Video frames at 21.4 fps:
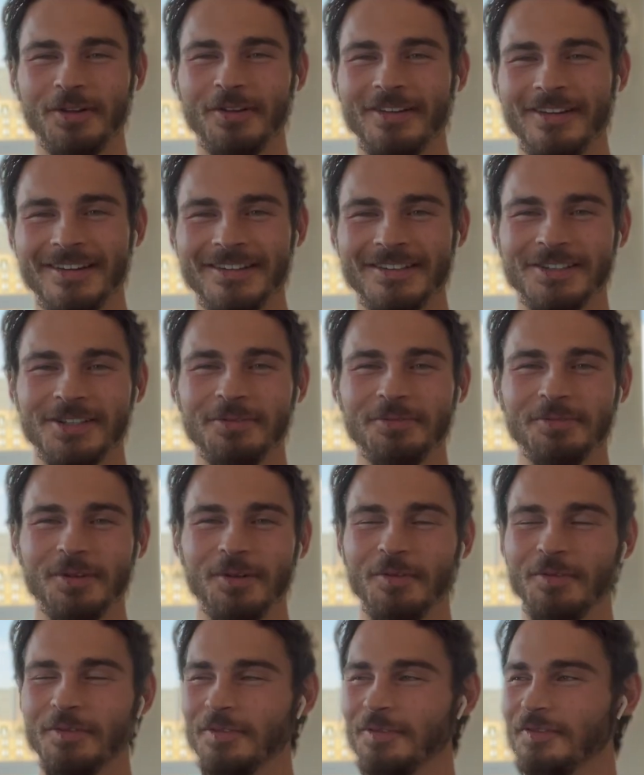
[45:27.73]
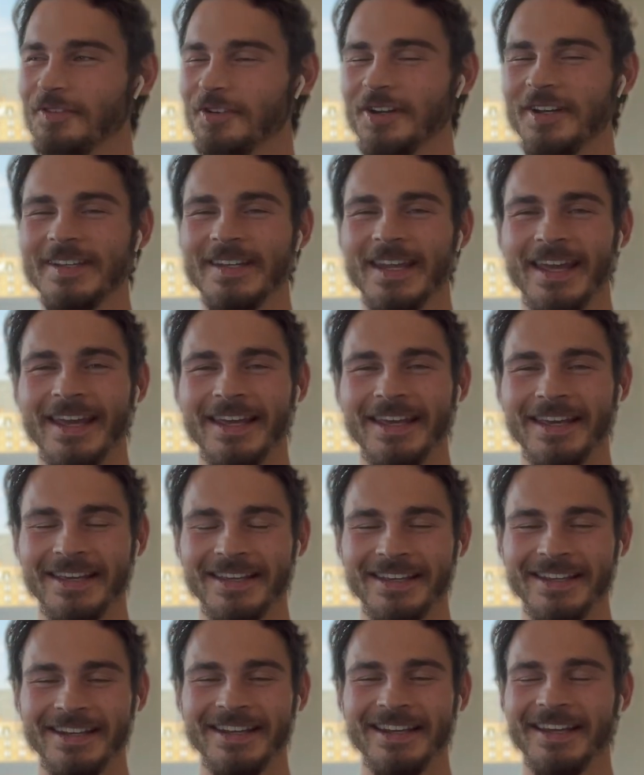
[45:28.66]
Yeah. It's comfortable for a day,
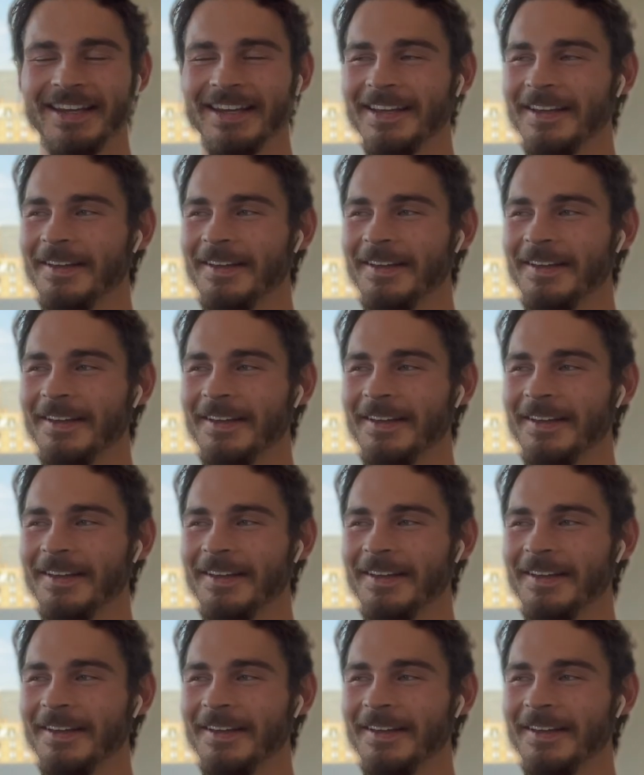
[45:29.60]
isn't it?